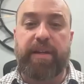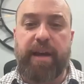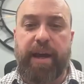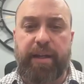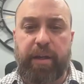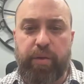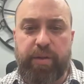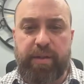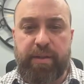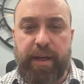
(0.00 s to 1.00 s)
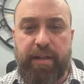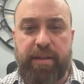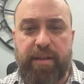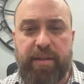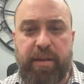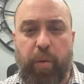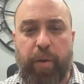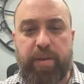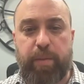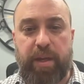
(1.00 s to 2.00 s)
diagnosis, it doesn't
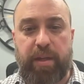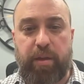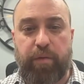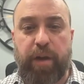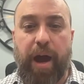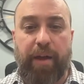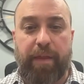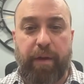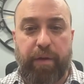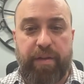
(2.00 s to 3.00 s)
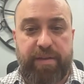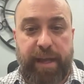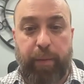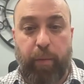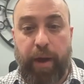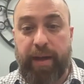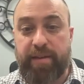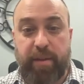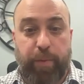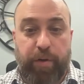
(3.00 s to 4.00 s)
always mean you've gotten there the same way as
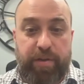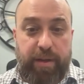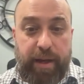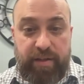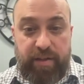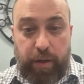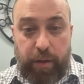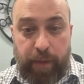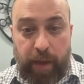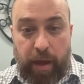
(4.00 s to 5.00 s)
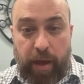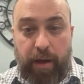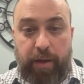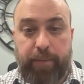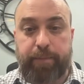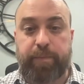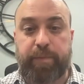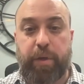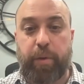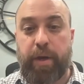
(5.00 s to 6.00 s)
the person next to you.
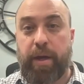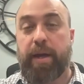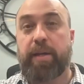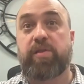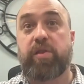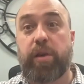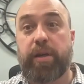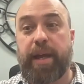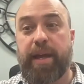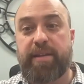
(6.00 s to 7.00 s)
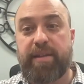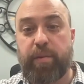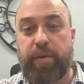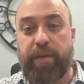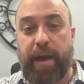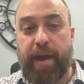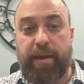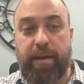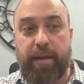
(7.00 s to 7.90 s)
So in certain cases, we've had